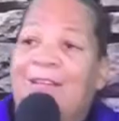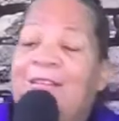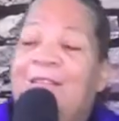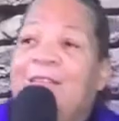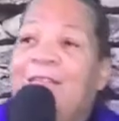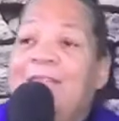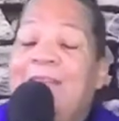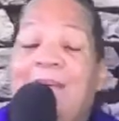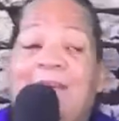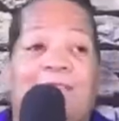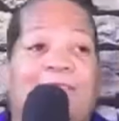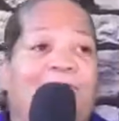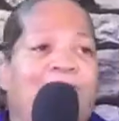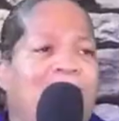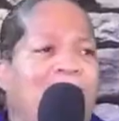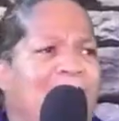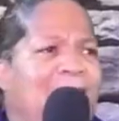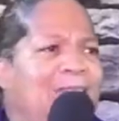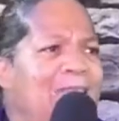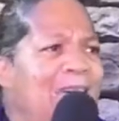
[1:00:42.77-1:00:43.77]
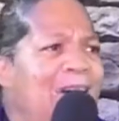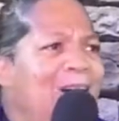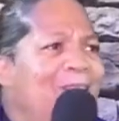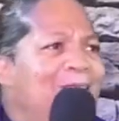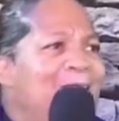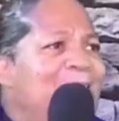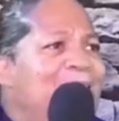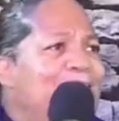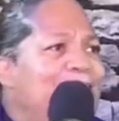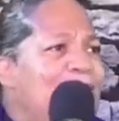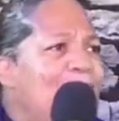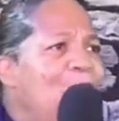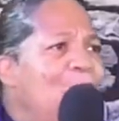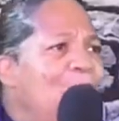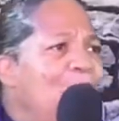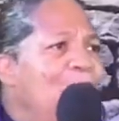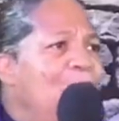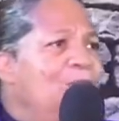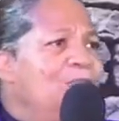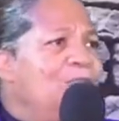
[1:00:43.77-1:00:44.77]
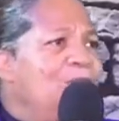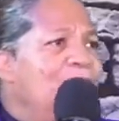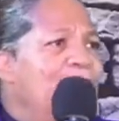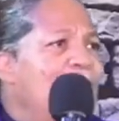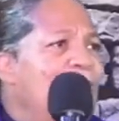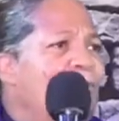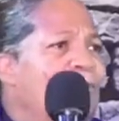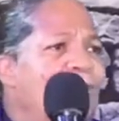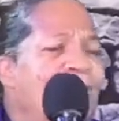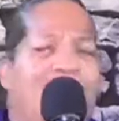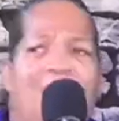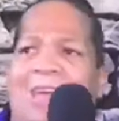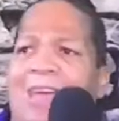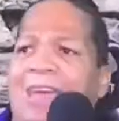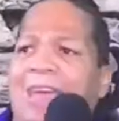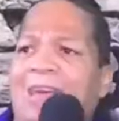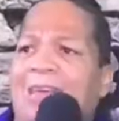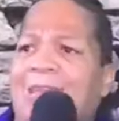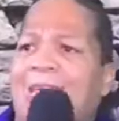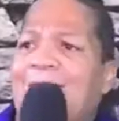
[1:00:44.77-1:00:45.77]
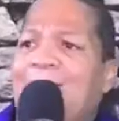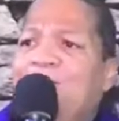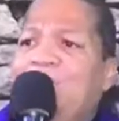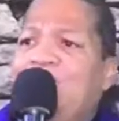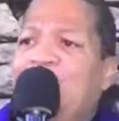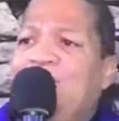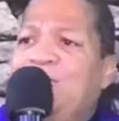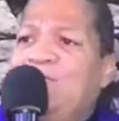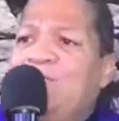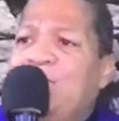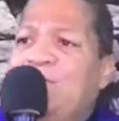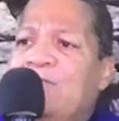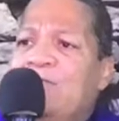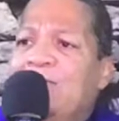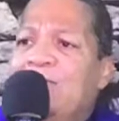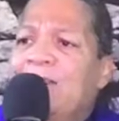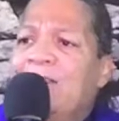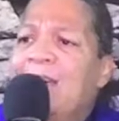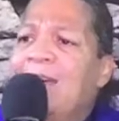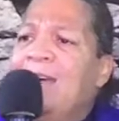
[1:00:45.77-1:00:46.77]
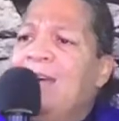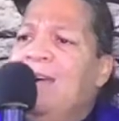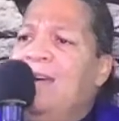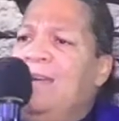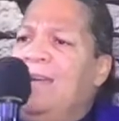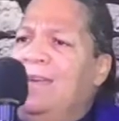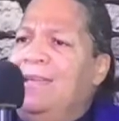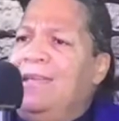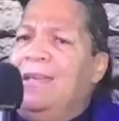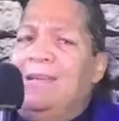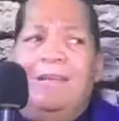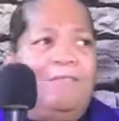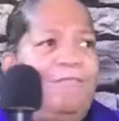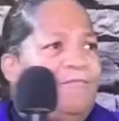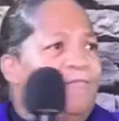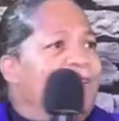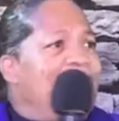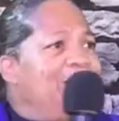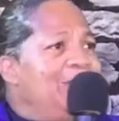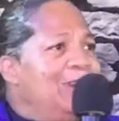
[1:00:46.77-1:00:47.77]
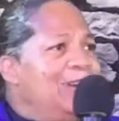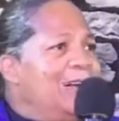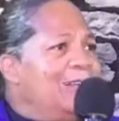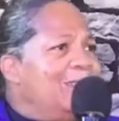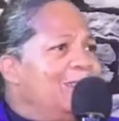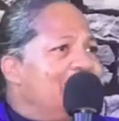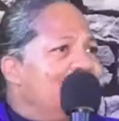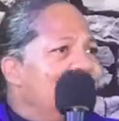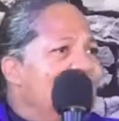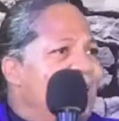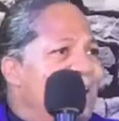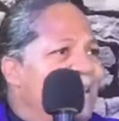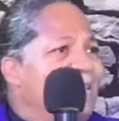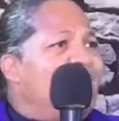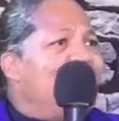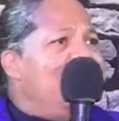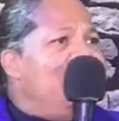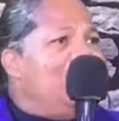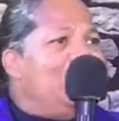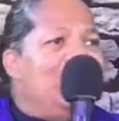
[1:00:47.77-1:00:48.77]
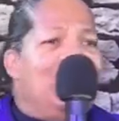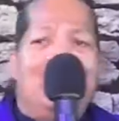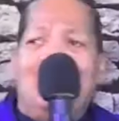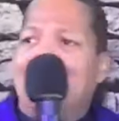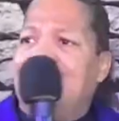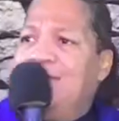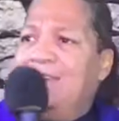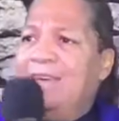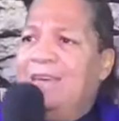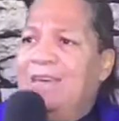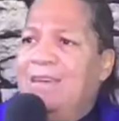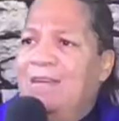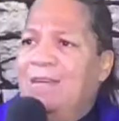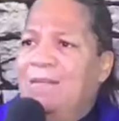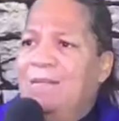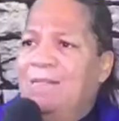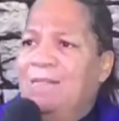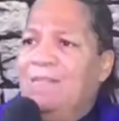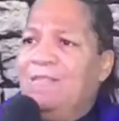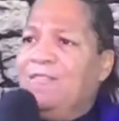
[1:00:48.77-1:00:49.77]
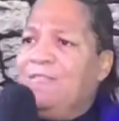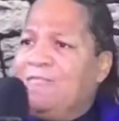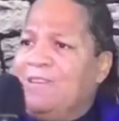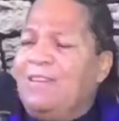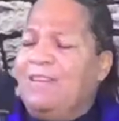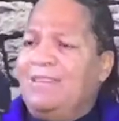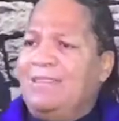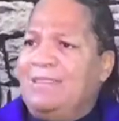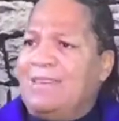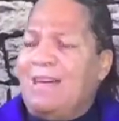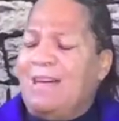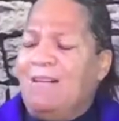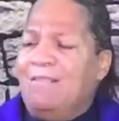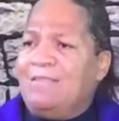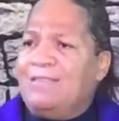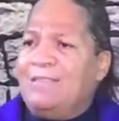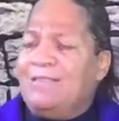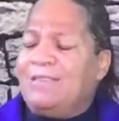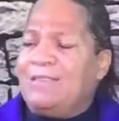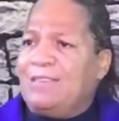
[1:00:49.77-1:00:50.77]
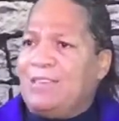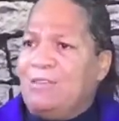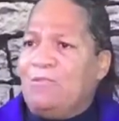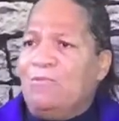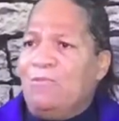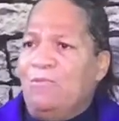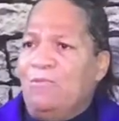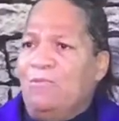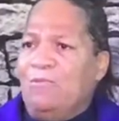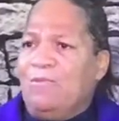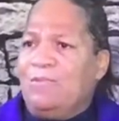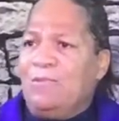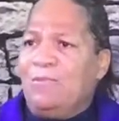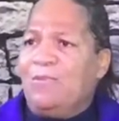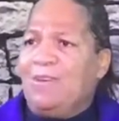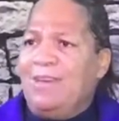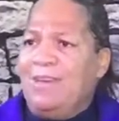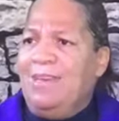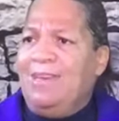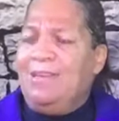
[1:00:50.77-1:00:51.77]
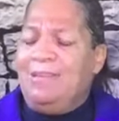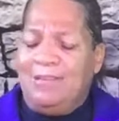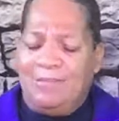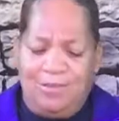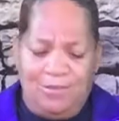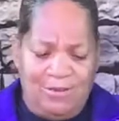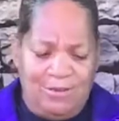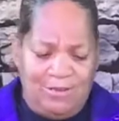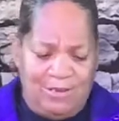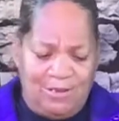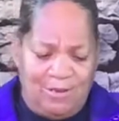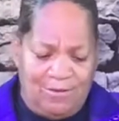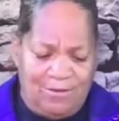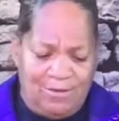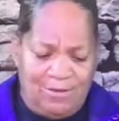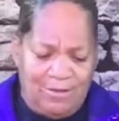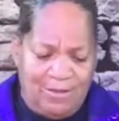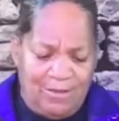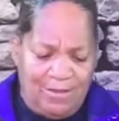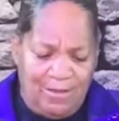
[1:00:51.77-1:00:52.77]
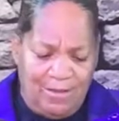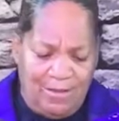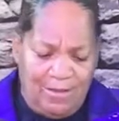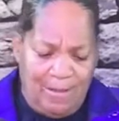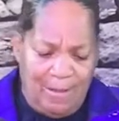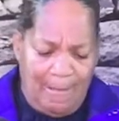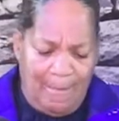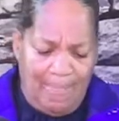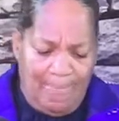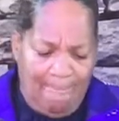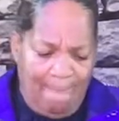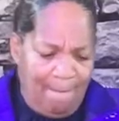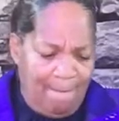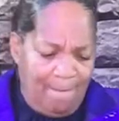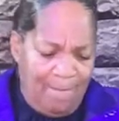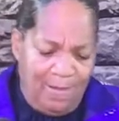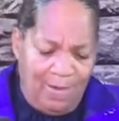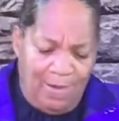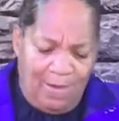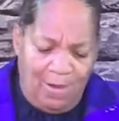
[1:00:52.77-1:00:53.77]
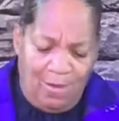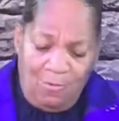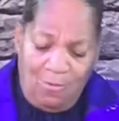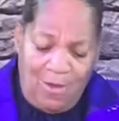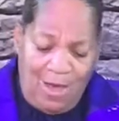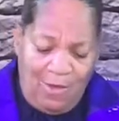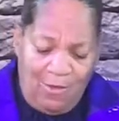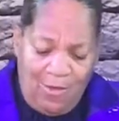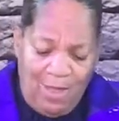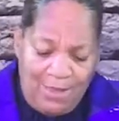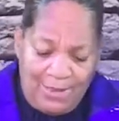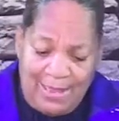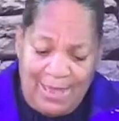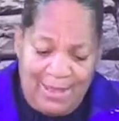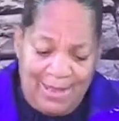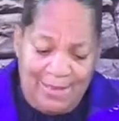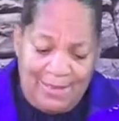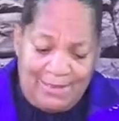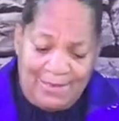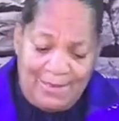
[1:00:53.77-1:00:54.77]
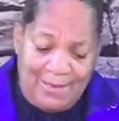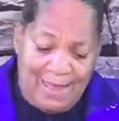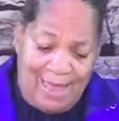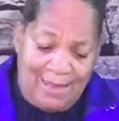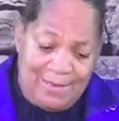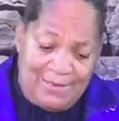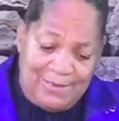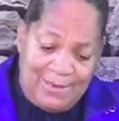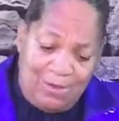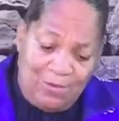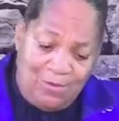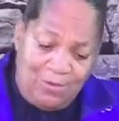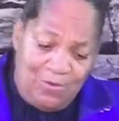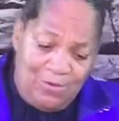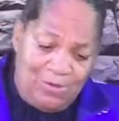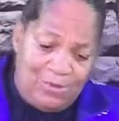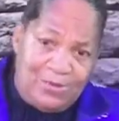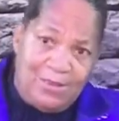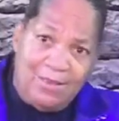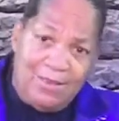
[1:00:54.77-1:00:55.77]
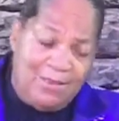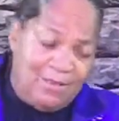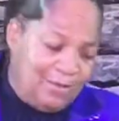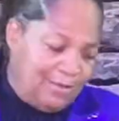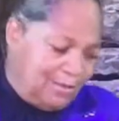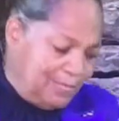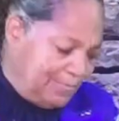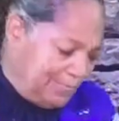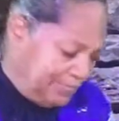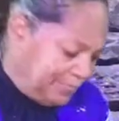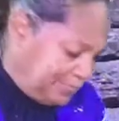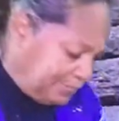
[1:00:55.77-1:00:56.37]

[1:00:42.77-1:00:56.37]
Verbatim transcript: Now, 3,000 souls were added to the church. 3,000 in that day and time. 3,000 souls were added to the church. Wow, that is a lot of souls. Yeah.